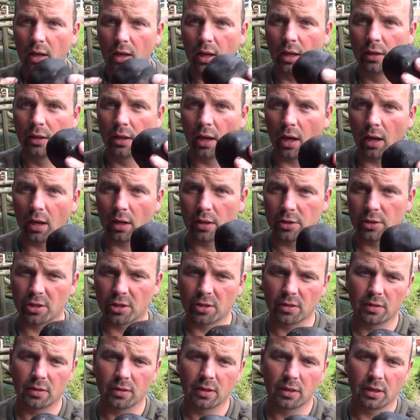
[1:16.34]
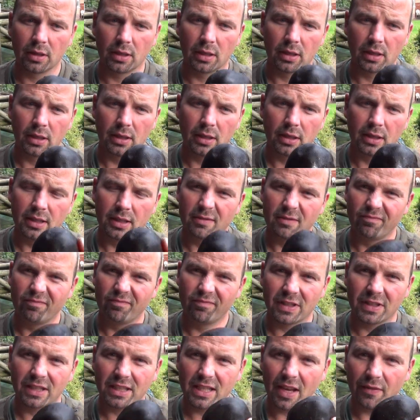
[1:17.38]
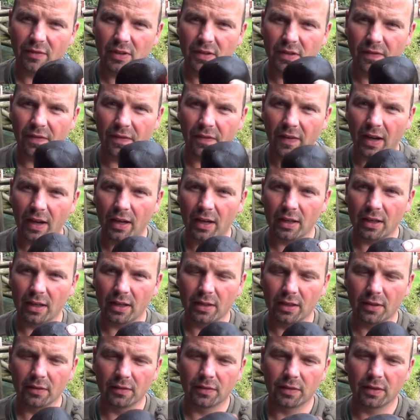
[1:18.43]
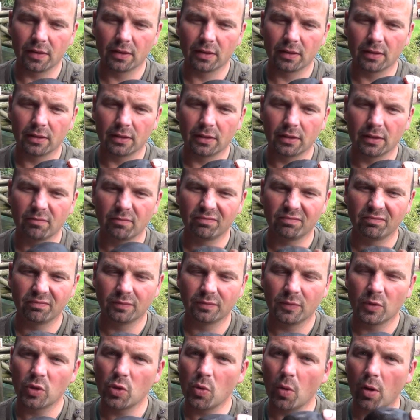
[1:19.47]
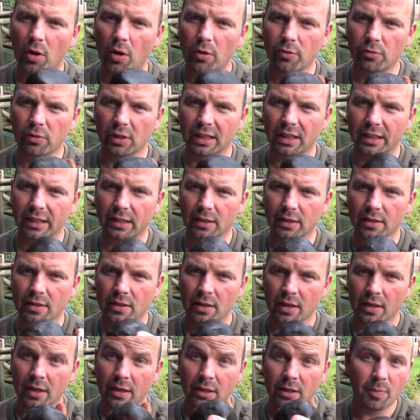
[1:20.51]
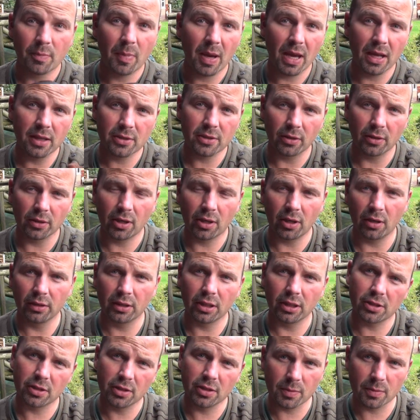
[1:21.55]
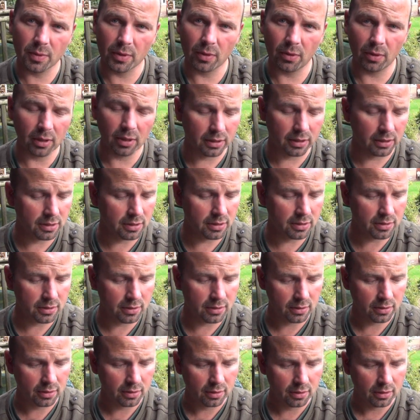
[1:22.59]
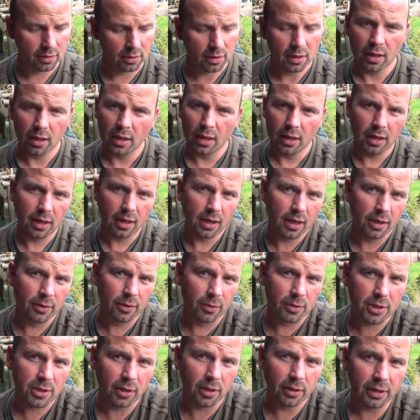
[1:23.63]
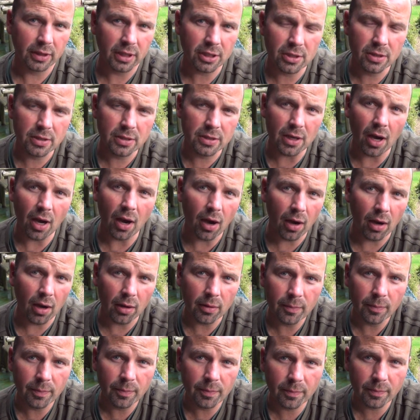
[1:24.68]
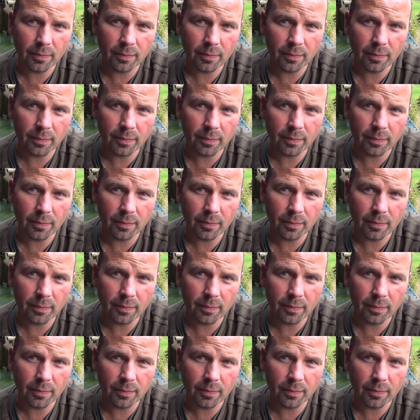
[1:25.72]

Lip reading: and large, 75 to 100 litres. Depends on conditions with all of these. And those conditions are,